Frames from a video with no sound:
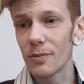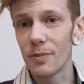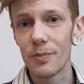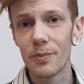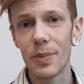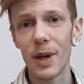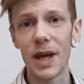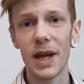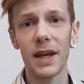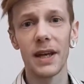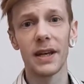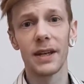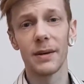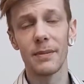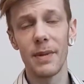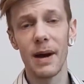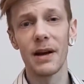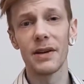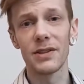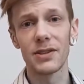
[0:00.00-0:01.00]
Big
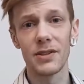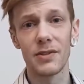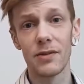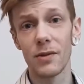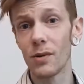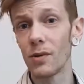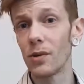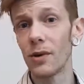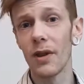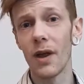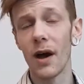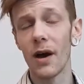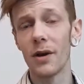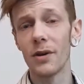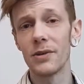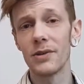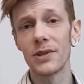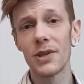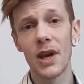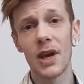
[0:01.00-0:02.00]
amounts of all of
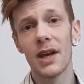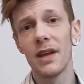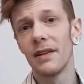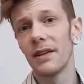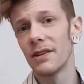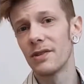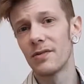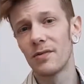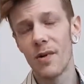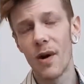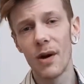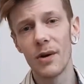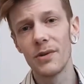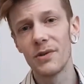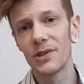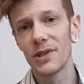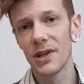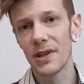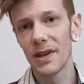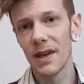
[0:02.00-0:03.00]
those. There's
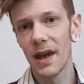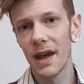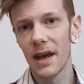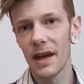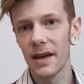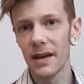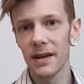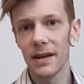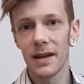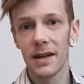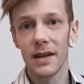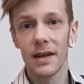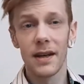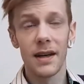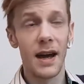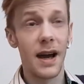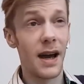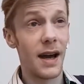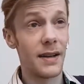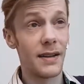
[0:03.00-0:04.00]
rose in there
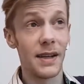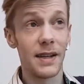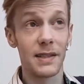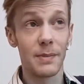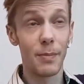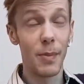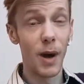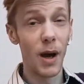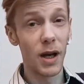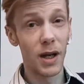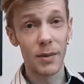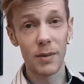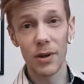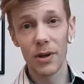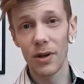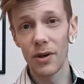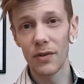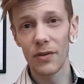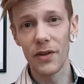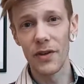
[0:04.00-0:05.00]
and there's
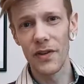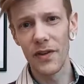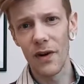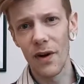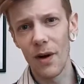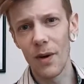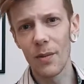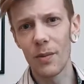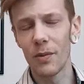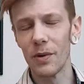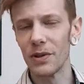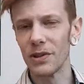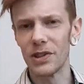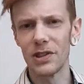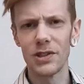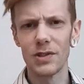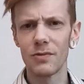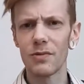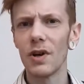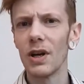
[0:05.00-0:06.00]
bergamot off the top, which
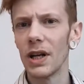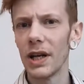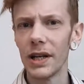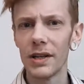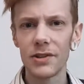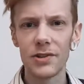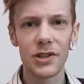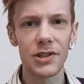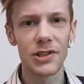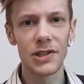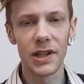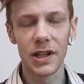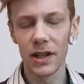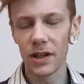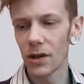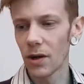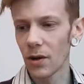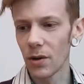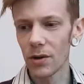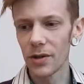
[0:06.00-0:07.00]
is really interesting
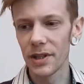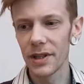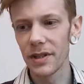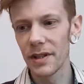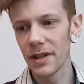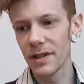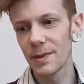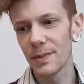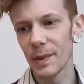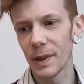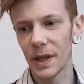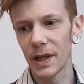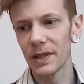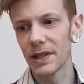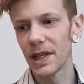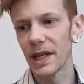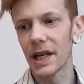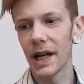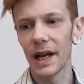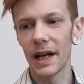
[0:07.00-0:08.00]
accord in this because
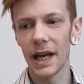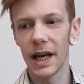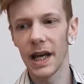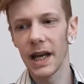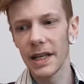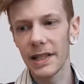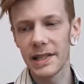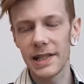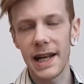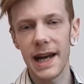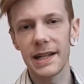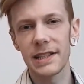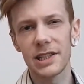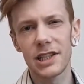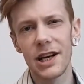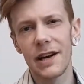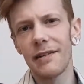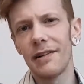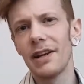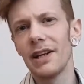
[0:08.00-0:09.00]
it kind of hits that
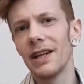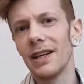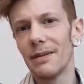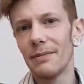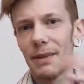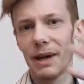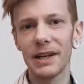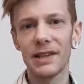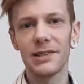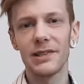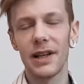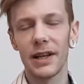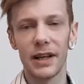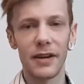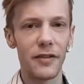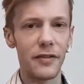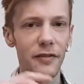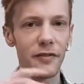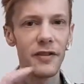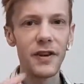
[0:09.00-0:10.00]
cherry and it makes like
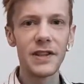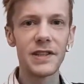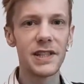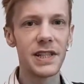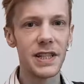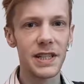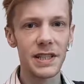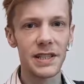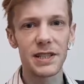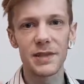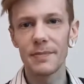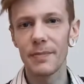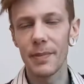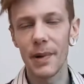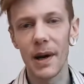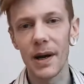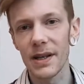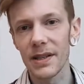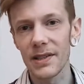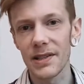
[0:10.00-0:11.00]
a fizzy
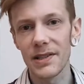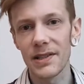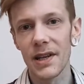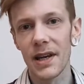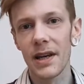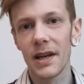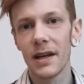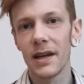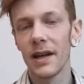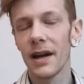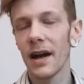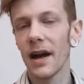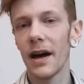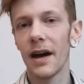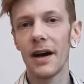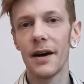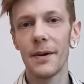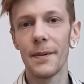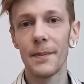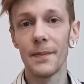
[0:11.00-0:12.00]
spice.
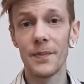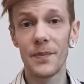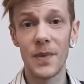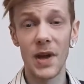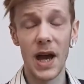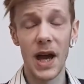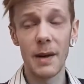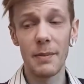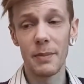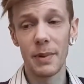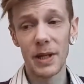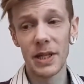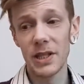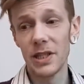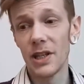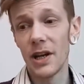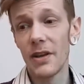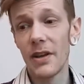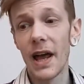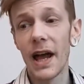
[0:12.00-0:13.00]
Um, uh, but
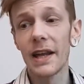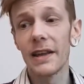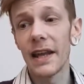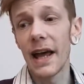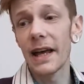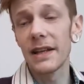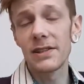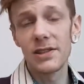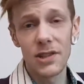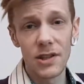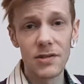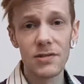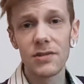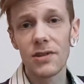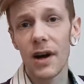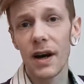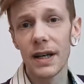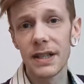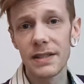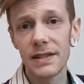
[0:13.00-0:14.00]
you know, that, that soon
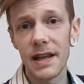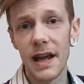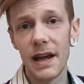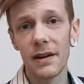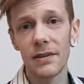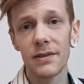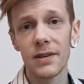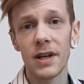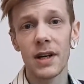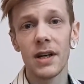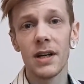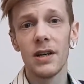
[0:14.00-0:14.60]
dies down.